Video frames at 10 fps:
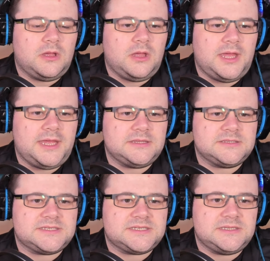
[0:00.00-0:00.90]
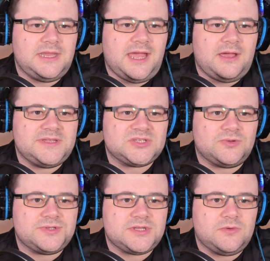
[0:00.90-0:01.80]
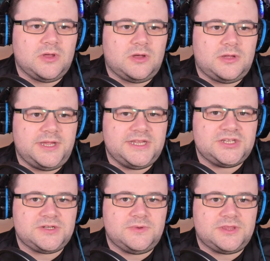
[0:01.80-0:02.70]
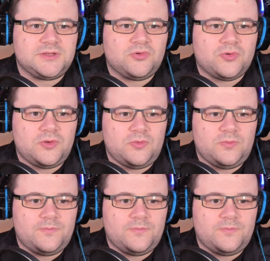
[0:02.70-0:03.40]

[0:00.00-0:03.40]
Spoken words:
And now he's also got an issue with the crew.